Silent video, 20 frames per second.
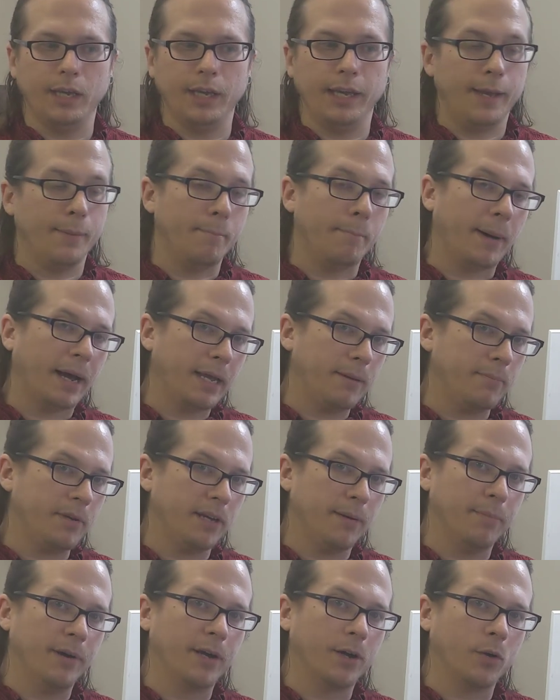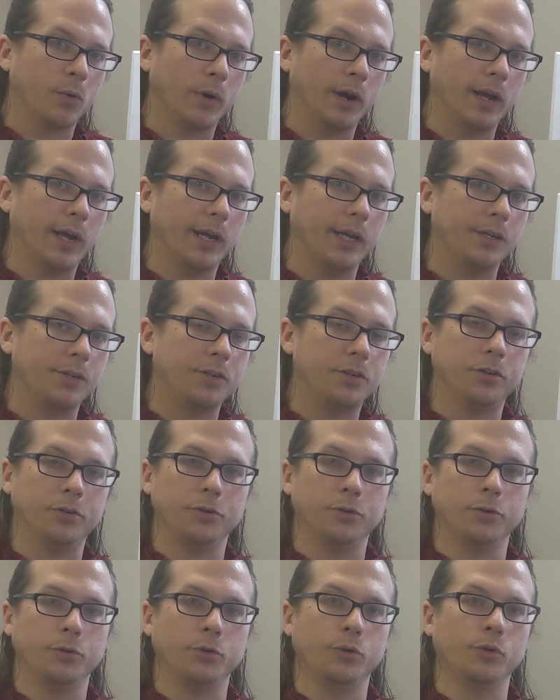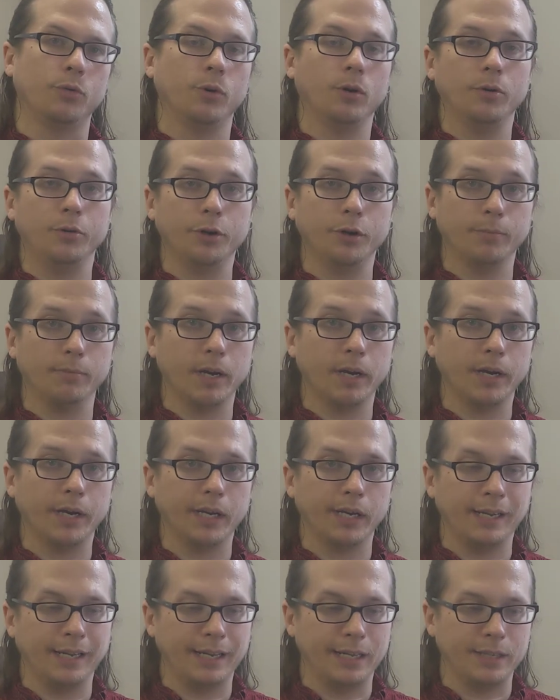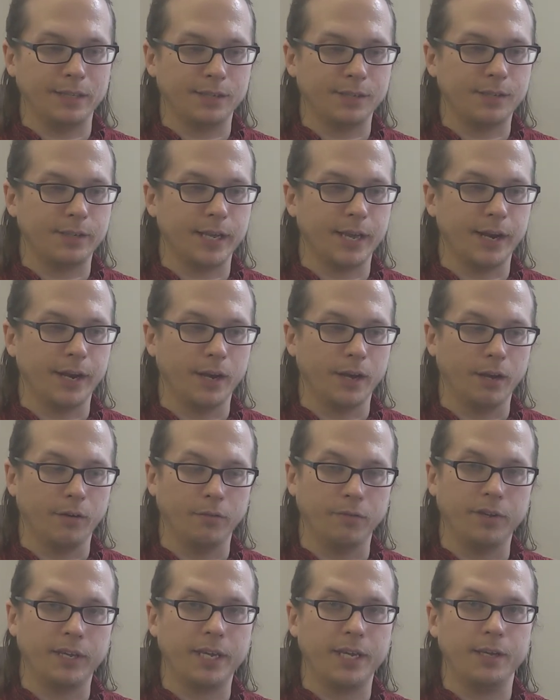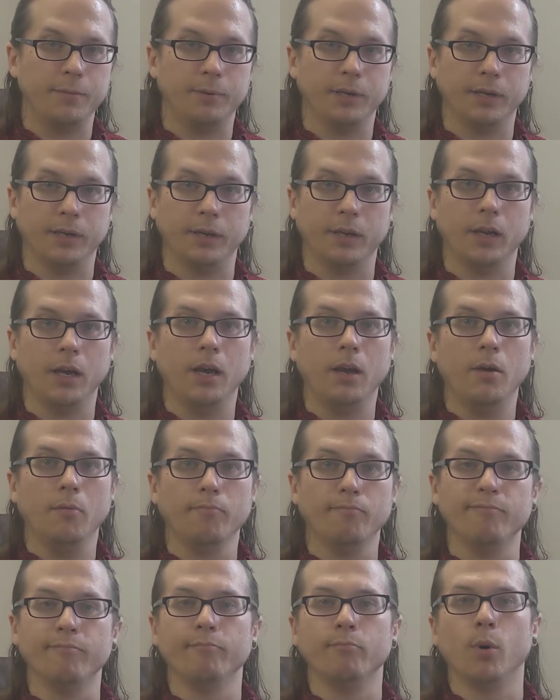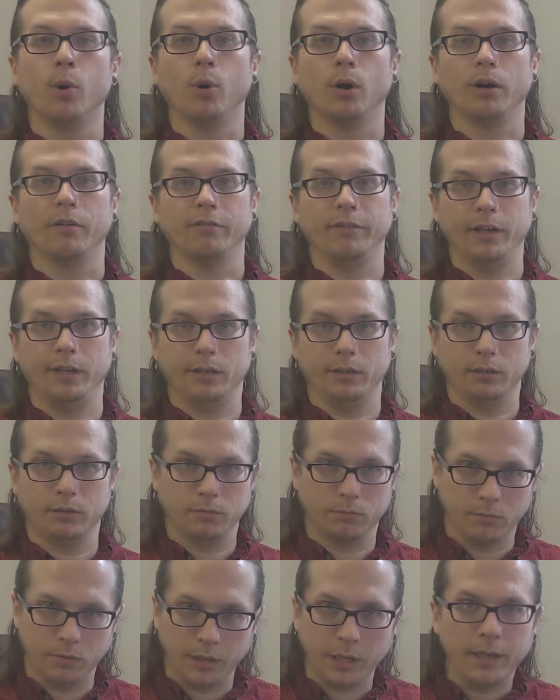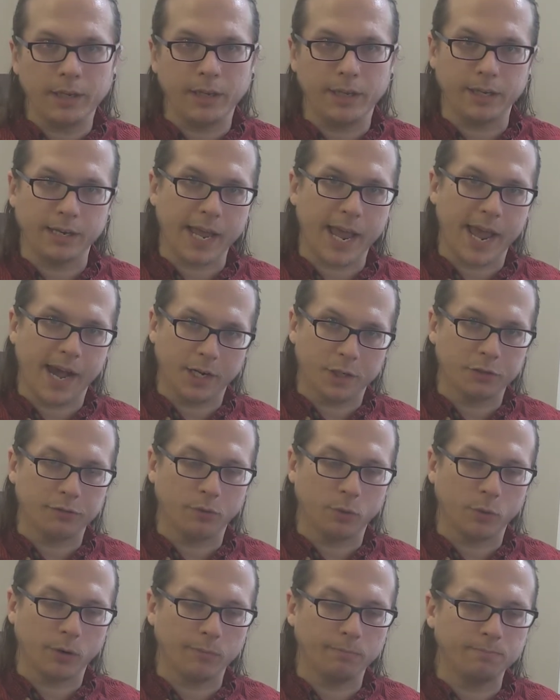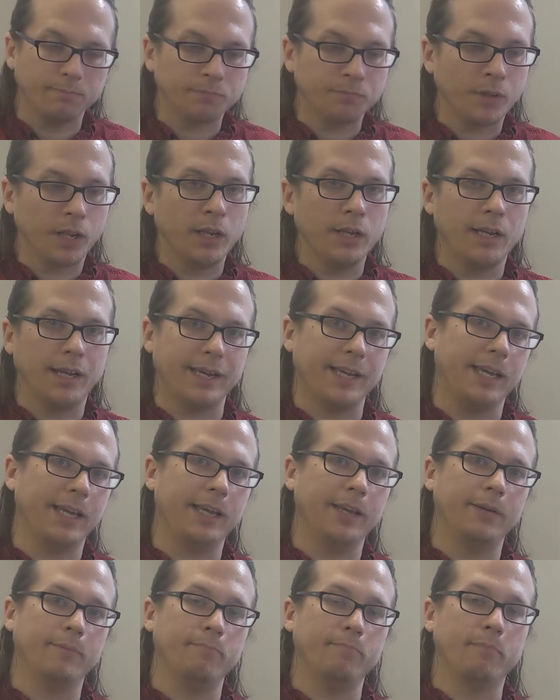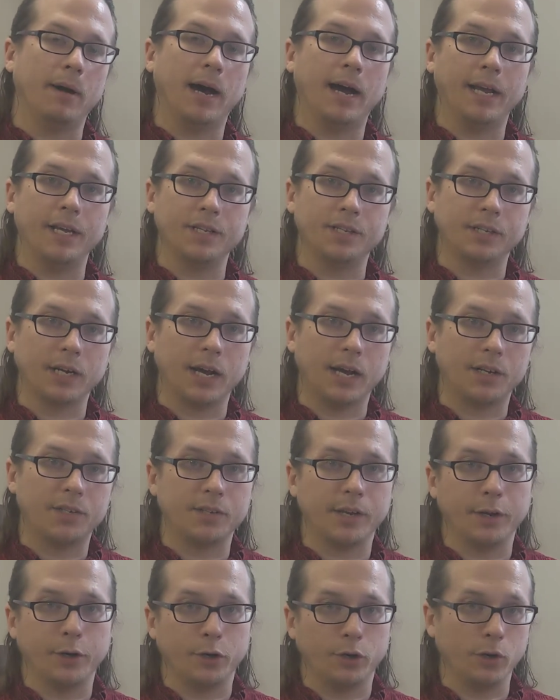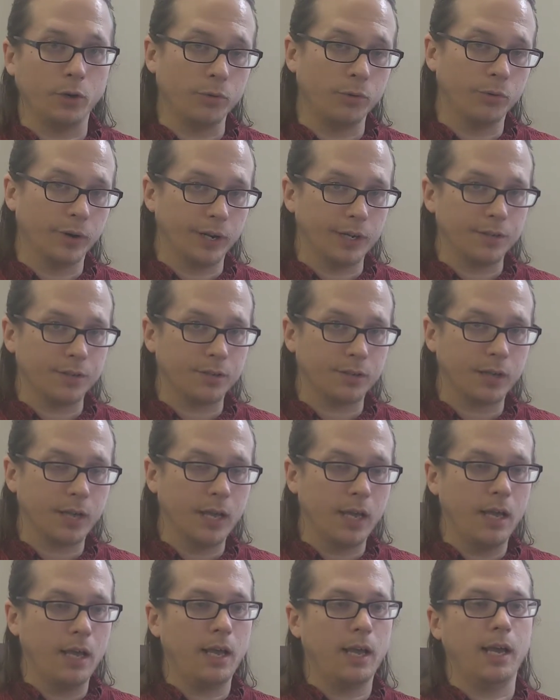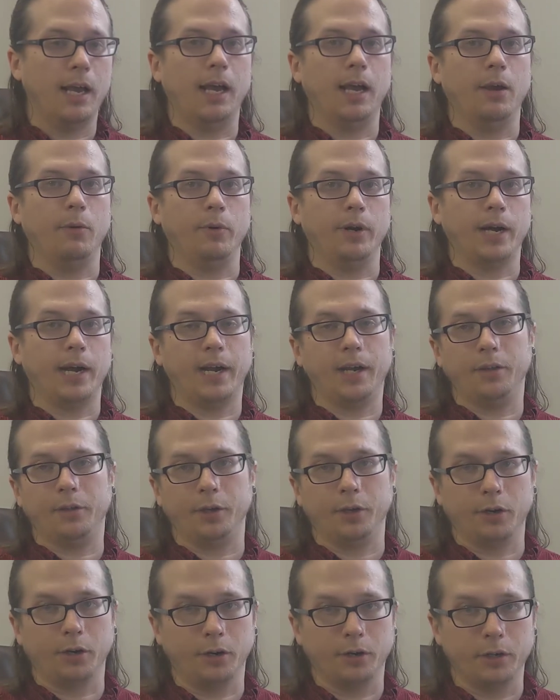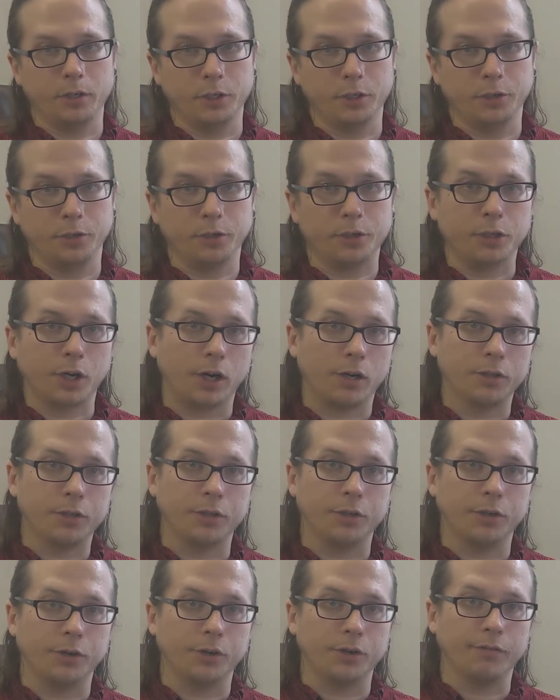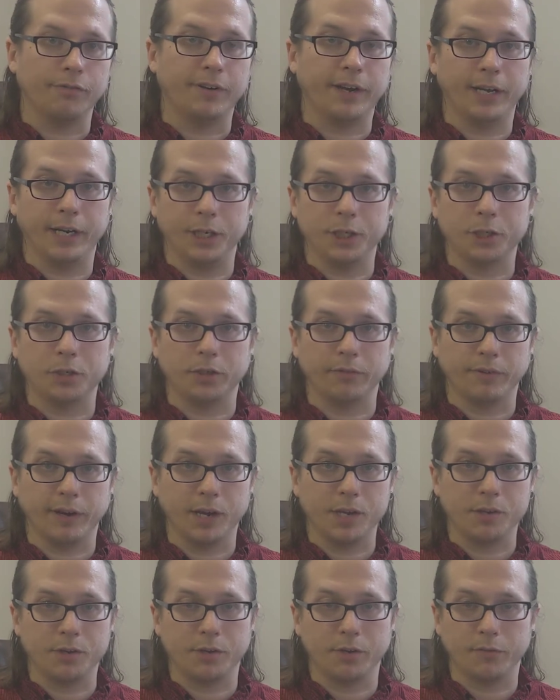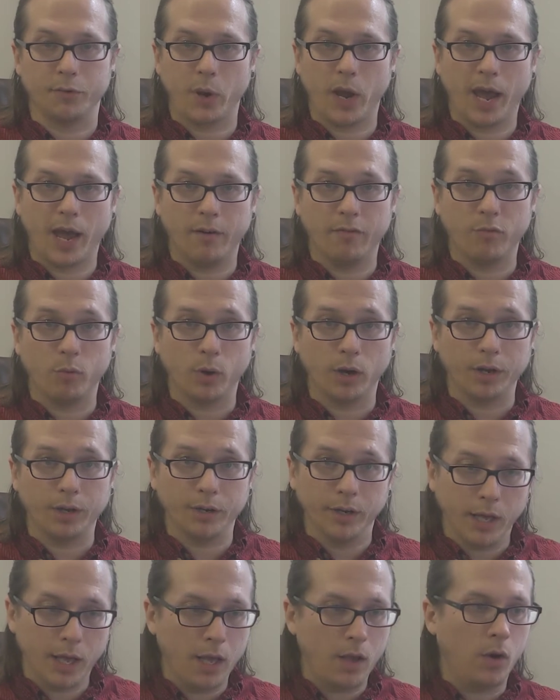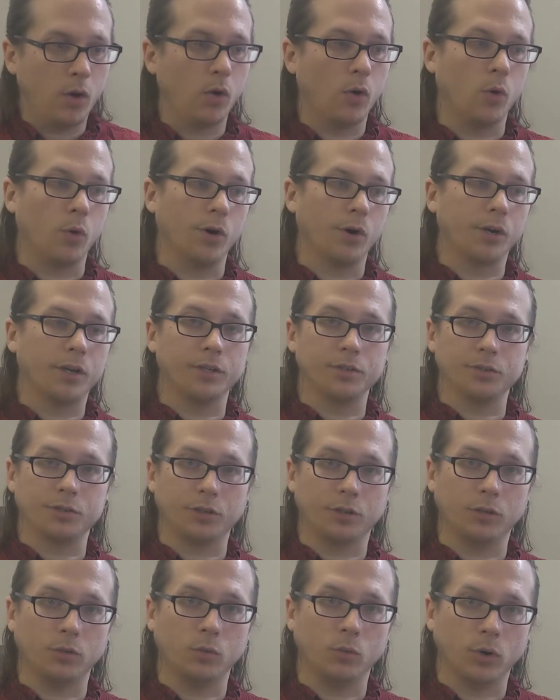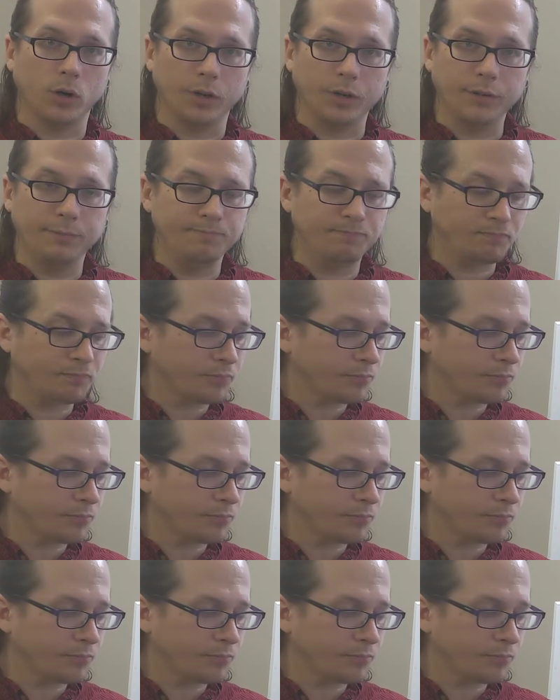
it might be a better way to grow your money instead of keeping more of it in cash form. Again, buy stocks at your own risk. I would highly encourage you to talk to your financial advisor if you have one or consult one